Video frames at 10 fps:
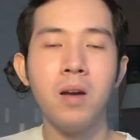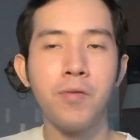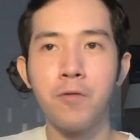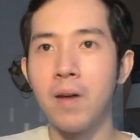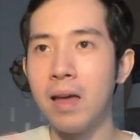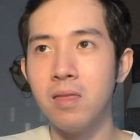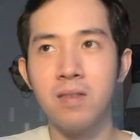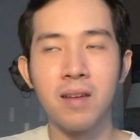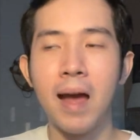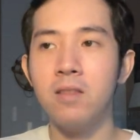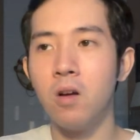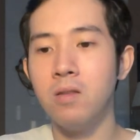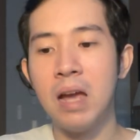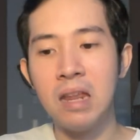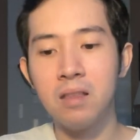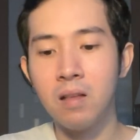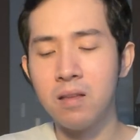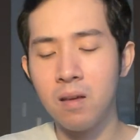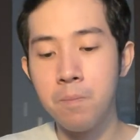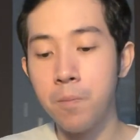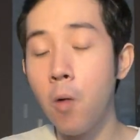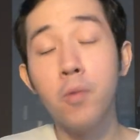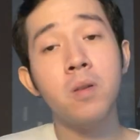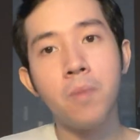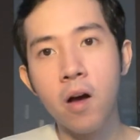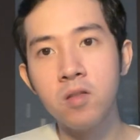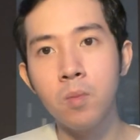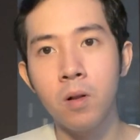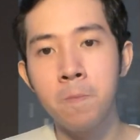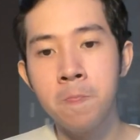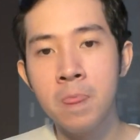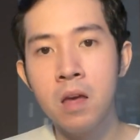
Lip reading: You have to find scans online. It's almost impossible